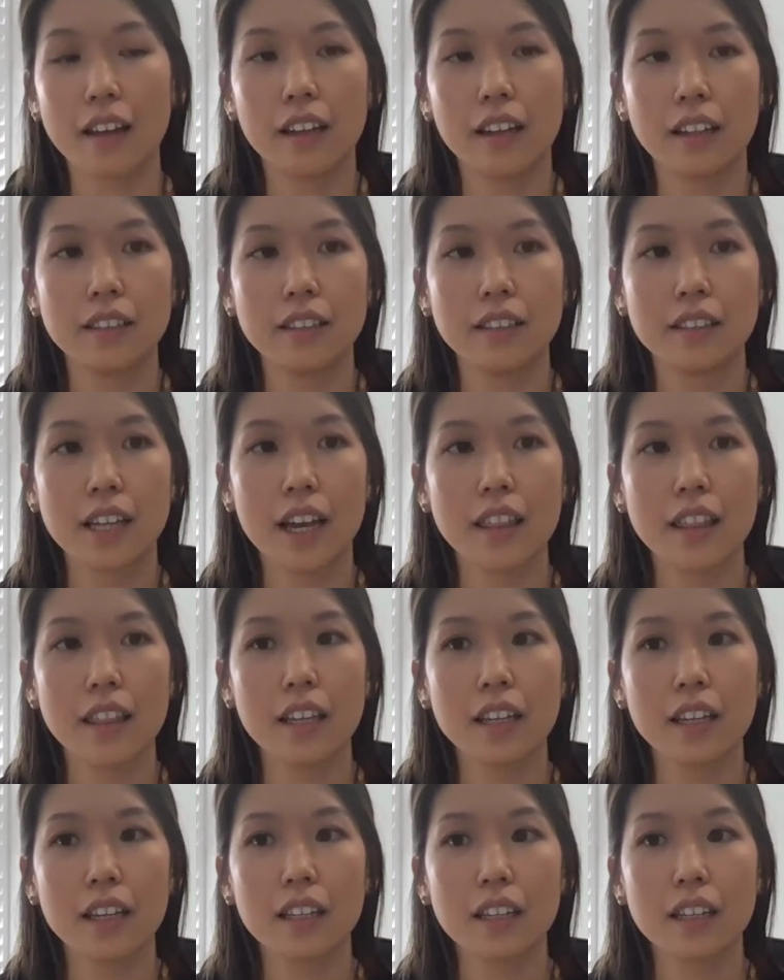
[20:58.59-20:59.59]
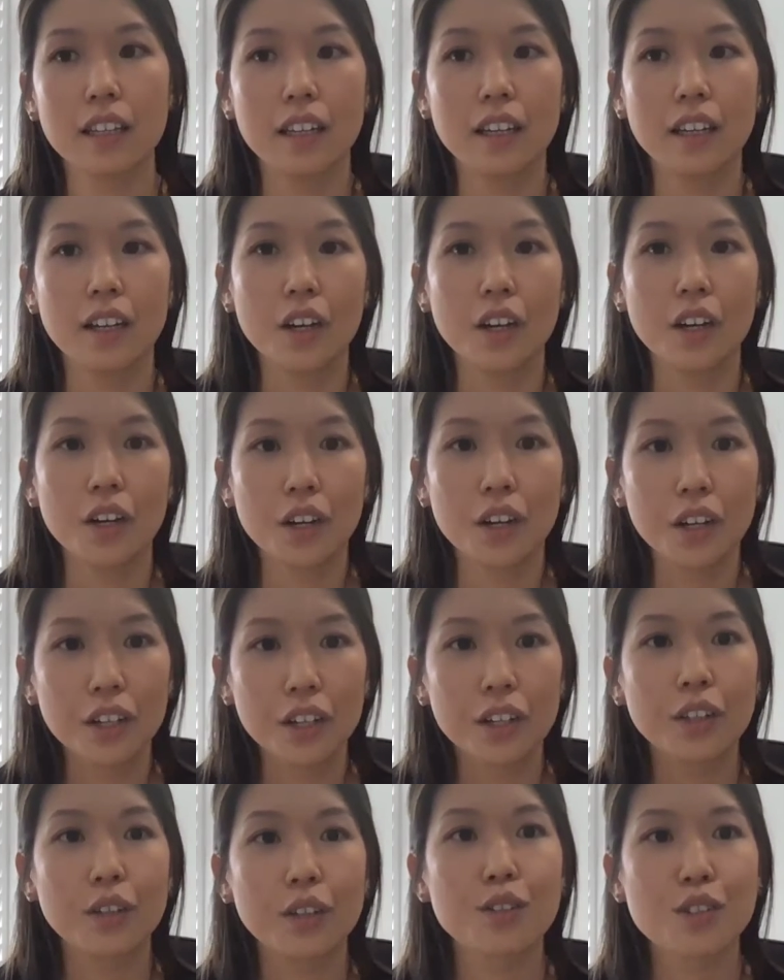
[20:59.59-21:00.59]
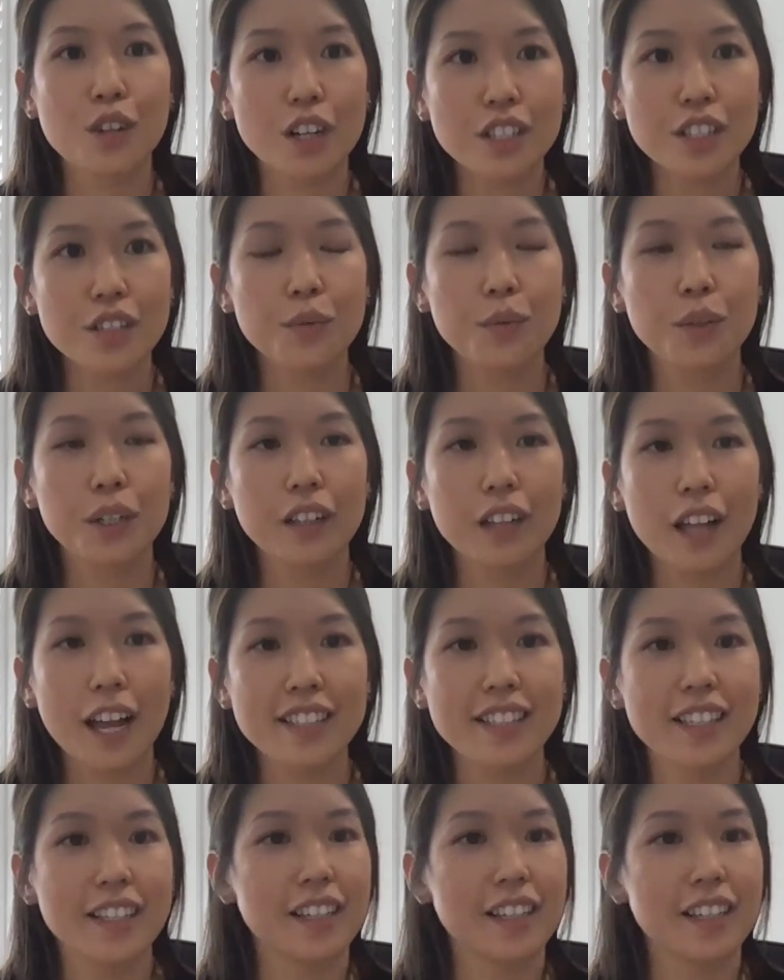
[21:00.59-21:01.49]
And I think you'll start to realize,